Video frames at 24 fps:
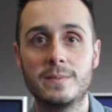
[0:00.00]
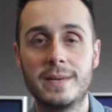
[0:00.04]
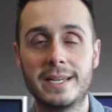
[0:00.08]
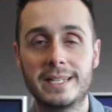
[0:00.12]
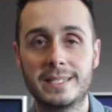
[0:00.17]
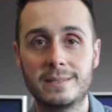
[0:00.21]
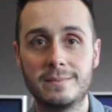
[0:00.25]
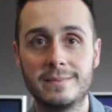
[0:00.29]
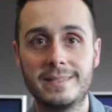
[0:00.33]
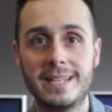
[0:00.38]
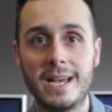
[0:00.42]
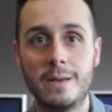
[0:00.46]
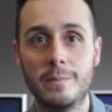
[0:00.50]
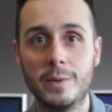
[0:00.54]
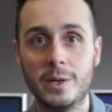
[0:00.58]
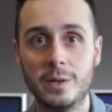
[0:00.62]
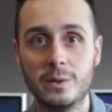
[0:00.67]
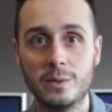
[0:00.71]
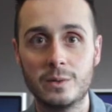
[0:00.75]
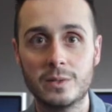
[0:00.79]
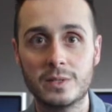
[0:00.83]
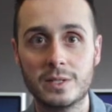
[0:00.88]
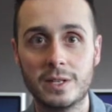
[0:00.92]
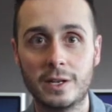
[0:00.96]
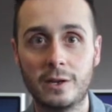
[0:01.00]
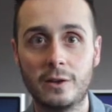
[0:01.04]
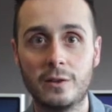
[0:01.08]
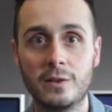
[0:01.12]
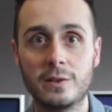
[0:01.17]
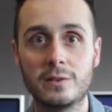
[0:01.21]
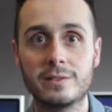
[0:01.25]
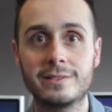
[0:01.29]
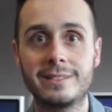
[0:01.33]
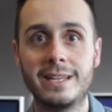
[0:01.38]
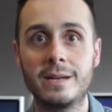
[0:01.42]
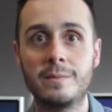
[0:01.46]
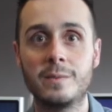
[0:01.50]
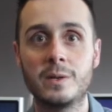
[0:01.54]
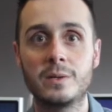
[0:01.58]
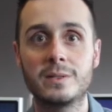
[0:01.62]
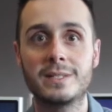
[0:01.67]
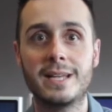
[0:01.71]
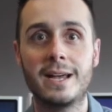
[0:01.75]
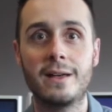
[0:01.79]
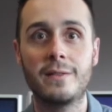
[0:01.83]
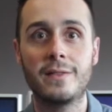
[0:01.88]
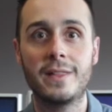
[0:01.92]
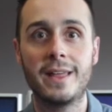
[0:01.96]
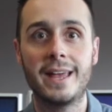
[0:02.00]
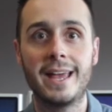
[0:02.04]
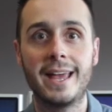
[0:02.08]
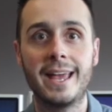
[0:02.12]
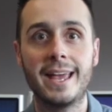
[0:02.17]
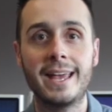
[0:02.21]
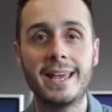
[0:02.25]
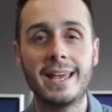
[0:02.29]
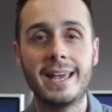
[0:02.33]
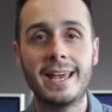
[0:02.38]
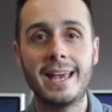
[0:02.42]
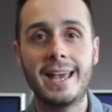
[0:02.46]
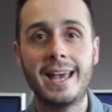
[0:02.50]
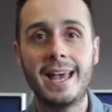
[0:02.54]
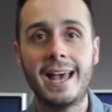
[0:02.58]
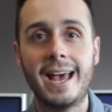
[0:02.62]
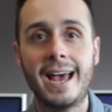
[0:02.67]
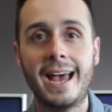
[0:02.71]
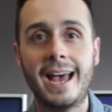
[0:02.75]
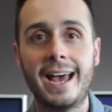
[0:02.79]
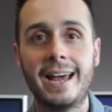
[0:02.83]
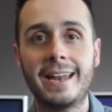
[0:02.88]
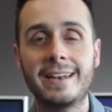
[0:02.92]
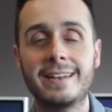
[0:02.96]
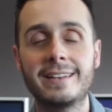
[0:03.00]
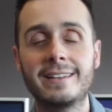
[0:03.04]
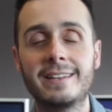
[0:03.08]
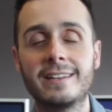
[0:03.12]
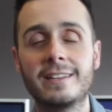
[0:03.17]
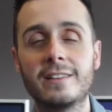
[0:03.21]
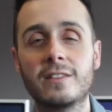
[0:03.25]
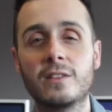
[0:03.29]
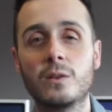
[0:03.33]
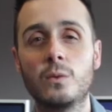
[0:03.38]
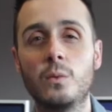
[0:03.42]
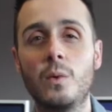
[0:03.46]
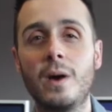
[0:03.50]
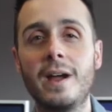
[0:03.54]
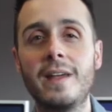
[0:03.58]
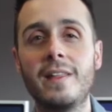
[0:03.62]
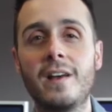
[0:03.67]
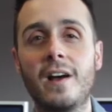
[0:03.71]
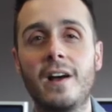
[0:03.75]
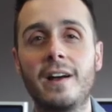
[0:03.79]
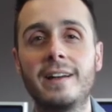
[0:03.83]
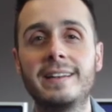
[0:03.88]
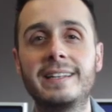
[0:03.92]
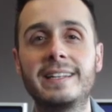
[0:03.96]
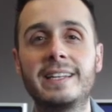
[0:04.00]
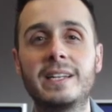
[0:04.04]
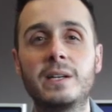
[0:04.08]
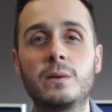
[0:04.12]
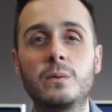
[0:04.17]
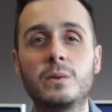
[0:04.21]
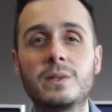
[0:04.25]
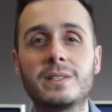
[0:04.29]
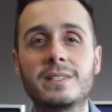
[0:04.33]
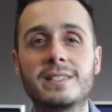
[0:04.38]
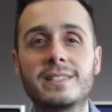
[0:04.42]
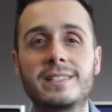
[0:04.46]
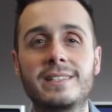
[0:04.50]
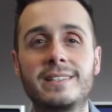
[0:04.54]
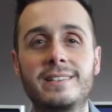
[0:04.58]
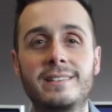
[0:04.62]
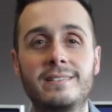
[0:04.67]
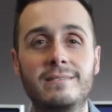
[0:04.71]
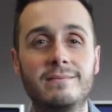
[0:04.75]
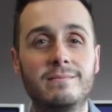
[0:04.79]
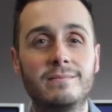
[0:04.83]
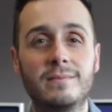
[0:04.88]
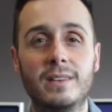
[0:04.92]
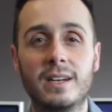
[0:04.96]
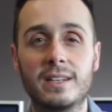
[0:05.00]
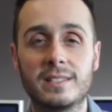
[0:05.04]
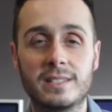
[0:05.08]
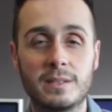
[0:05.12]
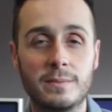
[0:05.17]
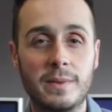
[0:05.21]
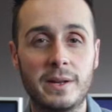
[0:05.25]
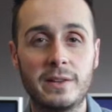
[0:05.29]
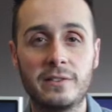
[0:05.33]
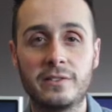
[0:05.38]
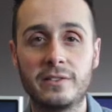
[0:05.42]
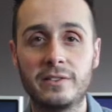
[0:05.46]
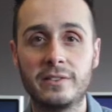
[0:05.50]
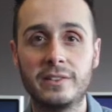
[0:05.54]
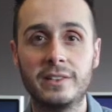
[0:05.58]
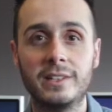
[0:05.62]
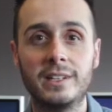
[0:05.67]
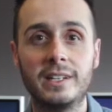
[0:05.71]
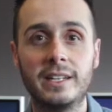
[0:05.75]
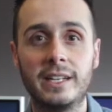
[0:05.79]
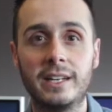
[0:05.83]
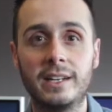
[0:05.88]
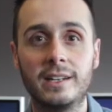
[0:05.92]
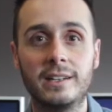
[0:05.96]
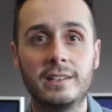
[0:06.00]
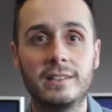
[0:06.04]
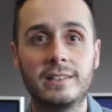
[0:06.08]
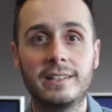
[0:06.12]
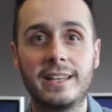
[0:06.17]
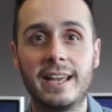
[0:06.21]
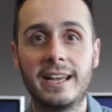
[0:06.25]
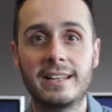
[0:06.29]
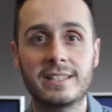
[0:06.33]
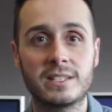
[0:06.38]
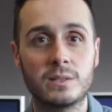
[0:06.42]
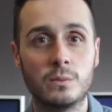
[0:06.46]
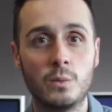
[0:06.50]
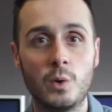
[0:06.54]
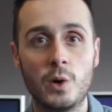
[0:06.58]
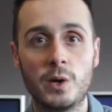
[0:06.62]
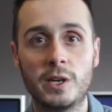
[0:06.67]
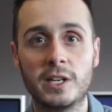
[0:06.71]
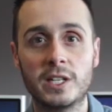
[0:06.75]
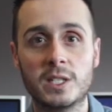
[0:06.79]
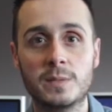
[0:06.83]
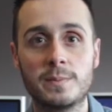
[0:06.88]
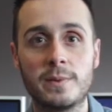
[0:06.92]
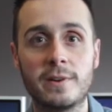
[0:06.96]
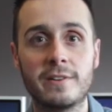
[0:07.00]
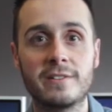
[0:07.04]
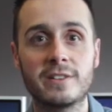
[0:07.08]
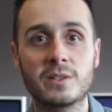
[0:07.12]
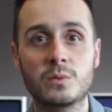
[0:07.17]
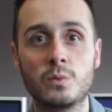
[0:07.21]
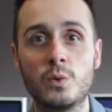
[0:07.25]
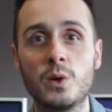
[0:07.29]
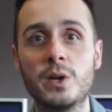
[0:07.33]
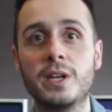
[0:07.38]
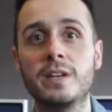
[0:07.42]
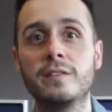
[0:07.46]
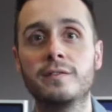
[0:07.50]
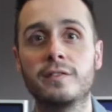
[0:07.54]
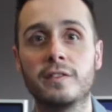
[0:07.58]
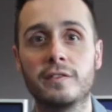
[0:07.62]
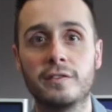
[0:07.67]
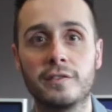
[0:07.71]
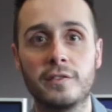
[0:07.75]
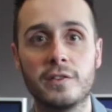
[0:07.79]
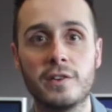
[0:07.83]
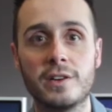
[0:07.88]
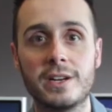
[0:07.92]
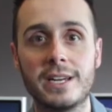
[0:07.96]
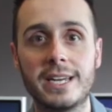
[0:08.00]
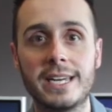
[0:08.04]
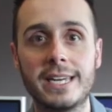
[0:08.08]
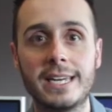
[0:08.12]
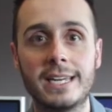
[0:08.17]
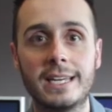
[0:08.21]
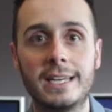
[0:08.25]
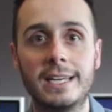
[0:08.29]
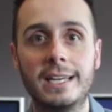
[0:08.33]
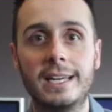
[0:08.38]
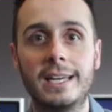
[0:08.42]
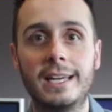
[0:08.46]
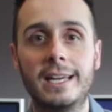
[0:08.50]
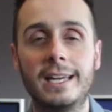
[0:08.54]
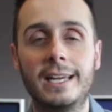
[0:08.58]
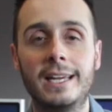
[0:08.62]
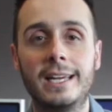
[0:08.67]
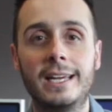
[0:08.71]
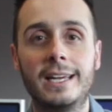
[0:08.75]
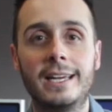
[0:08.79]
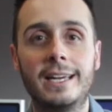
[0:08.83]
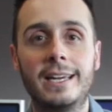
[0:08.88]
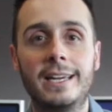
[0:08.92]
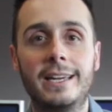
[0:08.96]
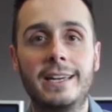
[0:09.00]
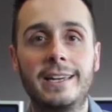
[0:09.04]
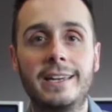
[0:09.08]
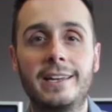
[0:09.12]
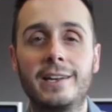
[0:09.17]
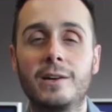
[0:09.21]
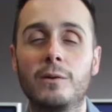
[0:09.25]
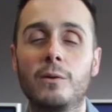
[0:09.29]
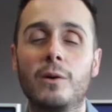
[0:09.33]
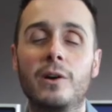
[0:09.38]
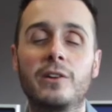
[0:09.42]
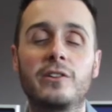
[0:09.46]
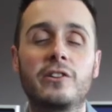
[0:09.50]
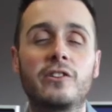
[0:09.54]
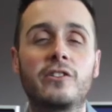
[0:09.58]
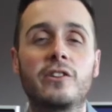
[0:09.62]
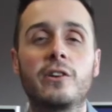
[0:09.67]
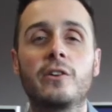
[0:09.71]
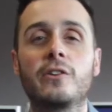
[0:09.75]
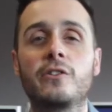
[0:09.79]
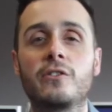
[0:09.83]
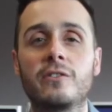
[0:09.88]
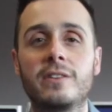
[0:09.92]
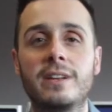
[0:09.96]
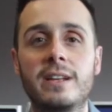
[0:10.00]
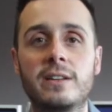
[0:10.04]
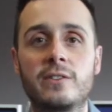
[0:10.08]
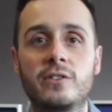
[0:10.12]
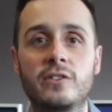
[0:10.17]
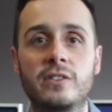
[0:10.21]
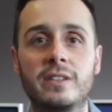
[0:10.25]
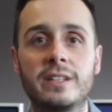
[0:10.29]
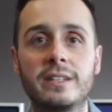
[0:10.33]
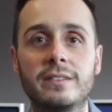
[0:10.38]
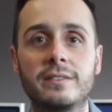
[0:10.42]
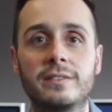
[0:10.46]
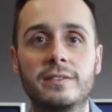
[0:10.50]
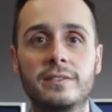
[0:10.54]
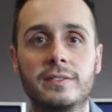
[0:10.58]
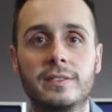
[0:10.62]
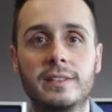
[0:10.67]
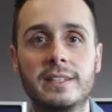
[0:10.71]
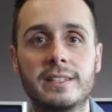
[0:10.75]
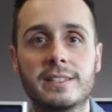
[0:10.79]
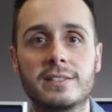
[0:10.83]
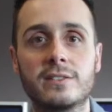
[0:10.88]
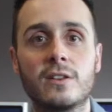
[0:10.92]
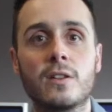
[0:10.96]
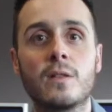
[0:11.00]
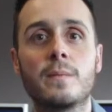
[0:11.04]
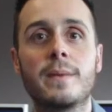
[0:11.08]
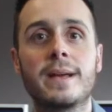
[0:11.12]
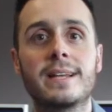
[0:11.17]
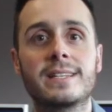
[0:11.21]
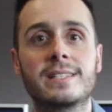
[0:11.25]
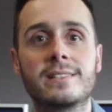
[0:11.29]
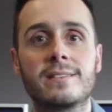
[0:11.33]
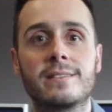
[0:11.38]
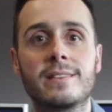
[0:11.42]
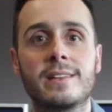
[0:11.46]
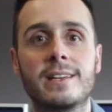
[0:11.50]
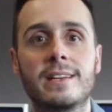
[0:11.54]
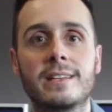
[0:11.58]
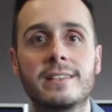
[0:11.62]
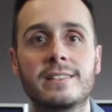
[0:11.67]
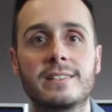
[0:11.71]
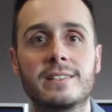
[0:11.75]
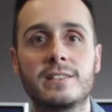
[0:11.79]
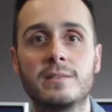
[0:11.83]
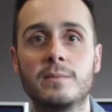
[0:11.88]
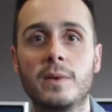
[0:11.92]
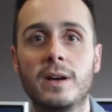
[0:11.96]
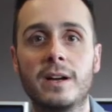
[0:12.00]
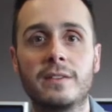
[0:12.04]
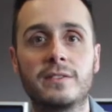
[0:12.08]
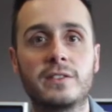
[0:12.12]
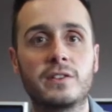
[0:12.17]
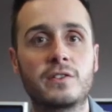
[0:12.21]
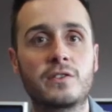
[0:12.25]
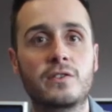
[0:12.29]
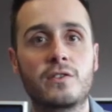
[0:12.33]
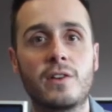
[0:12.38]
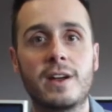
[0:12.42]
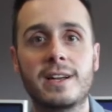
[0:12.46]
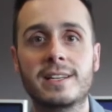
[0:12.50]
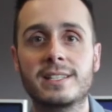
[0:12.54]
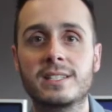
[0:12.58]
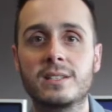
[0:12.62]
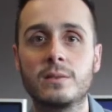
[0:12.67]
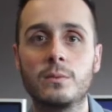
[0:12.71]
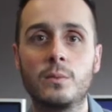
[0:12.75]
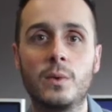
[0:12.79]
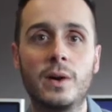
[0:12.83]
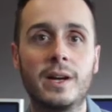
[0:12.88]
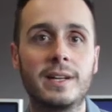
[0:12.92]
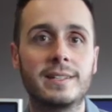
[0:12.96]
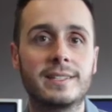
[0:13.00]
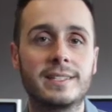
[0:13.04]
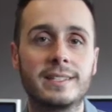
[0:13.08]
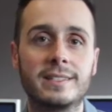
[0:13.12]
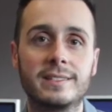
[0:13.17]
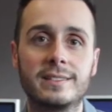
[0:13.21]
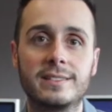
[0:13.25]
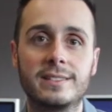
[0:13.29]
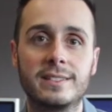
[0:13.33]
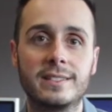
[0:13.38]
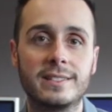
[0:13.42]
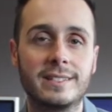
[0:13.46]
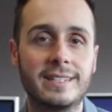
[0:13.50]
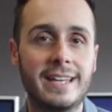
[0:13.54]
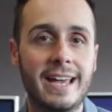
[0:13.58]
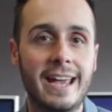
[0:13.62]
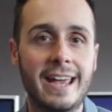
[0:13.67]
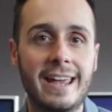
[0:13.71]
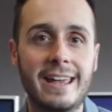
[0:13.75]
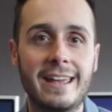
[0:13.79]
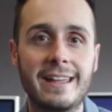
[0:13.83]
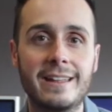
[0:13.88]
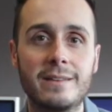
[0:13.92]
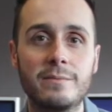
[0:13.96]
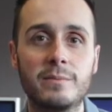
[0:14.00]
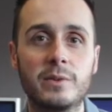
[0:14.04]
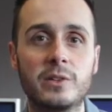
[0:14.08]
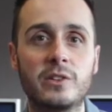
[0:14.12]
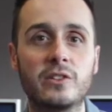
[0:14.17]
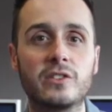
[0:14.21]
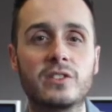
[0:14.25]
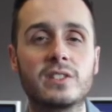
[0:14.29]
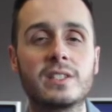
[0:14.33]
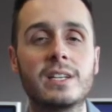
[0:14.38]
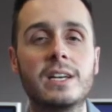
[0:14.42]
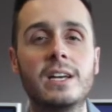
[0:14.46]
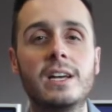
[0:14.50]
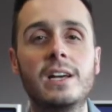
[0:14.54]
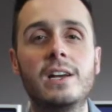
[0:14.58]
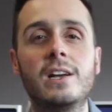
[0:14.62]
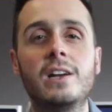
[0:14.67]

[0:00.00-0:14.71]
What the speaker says: make some demos. I got those demos out there, and the way that I did it was, as I mentioned earlier, getting some work experience, working for free. You know what? It just shows your initiative. It's not the best of things. You might have to trek somewhere to get in, but just